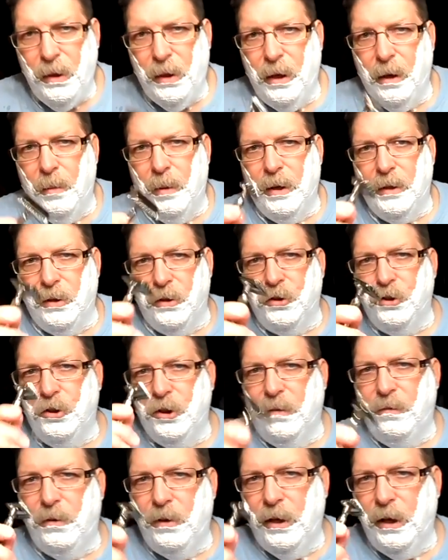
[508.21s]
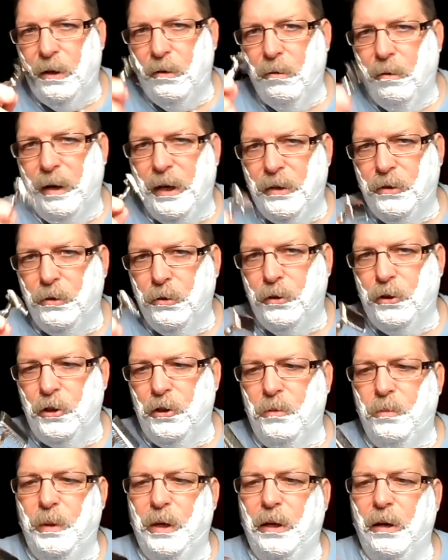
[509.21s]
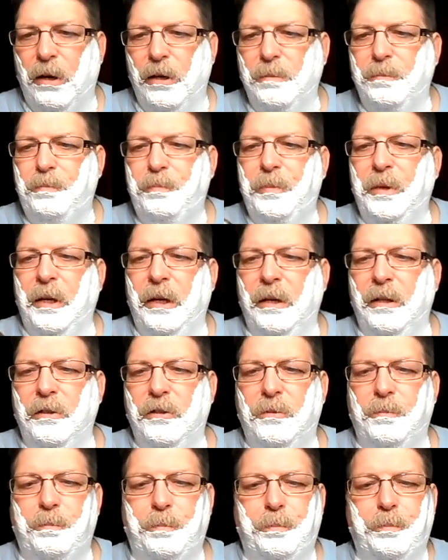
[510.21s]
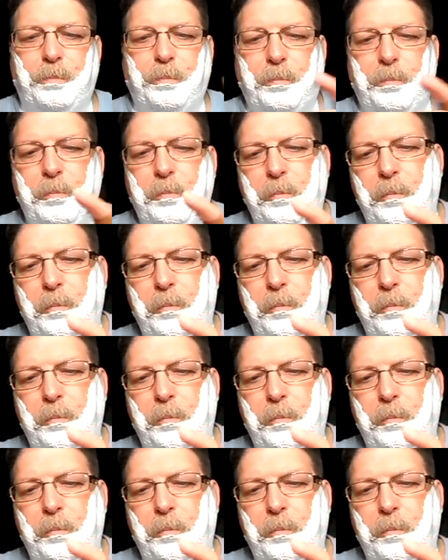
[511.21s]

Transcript: And one thing about the shovel head razors is